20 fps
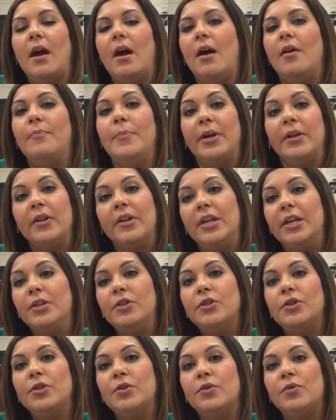ability
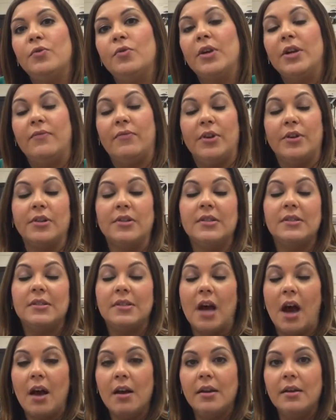to, if they're
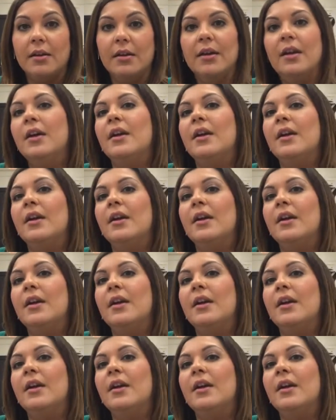stuck,